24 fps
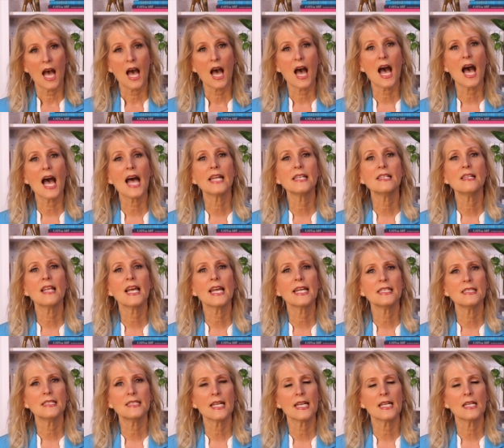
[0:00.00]

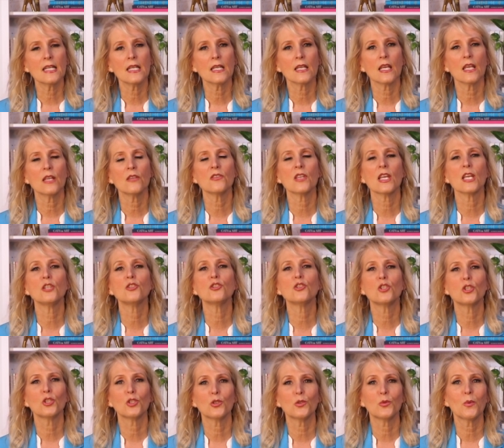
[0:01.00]
Online dating is a
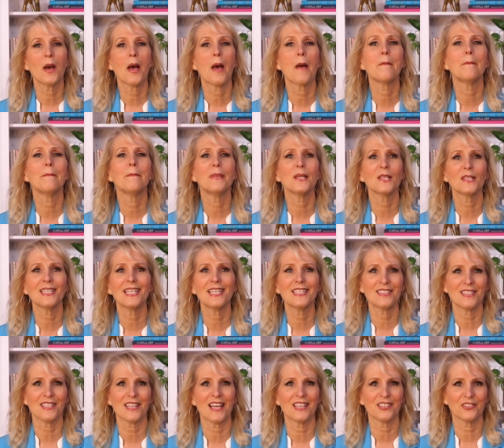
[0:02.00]
$2
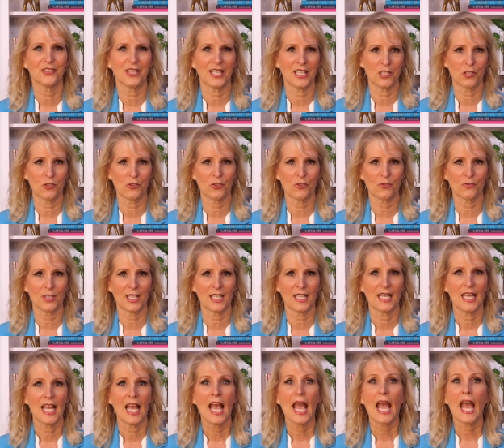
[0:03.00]
billion
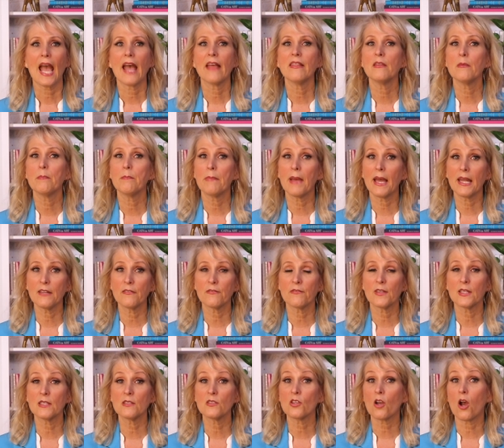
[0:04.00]
industry, and the
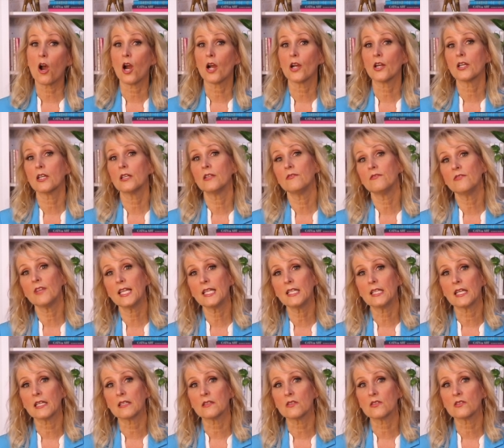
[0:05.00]
benefits are
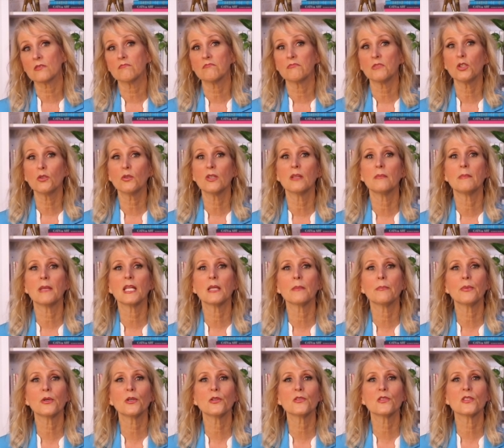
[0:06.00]
convenience. You can meet a
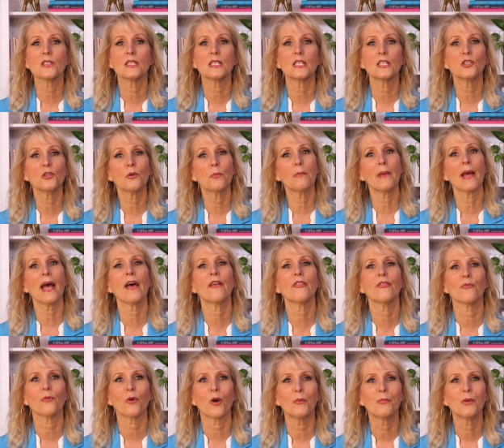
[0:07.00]
person in your
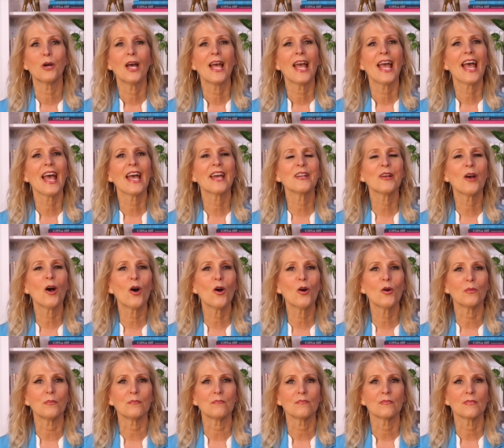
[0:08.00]
bathrobe at
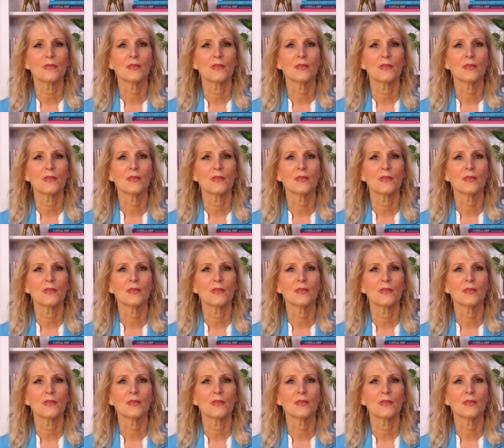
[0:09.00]
home.